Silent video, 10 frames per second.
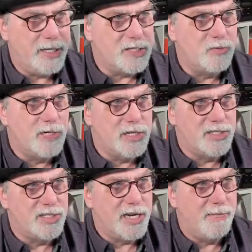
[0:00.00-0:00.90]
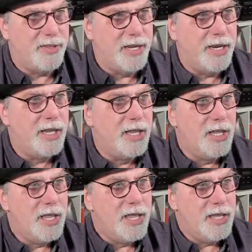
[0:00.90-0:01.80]
This one does the same thing.
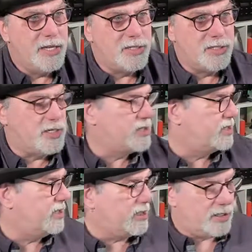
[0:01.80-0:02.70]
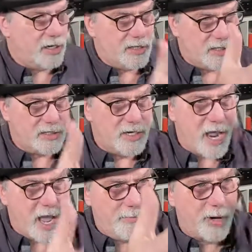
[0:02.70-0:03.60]
It's just it's
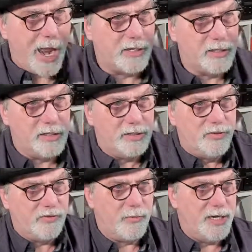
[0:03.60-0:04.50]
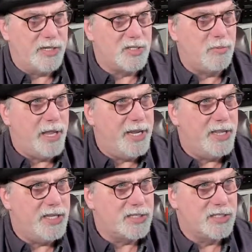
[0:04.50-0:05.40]
not practical for me to display
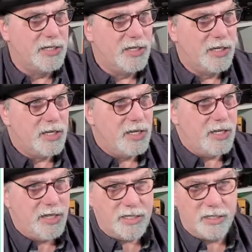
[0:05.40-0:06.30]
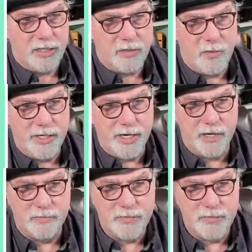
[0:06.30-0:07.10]
in this little window.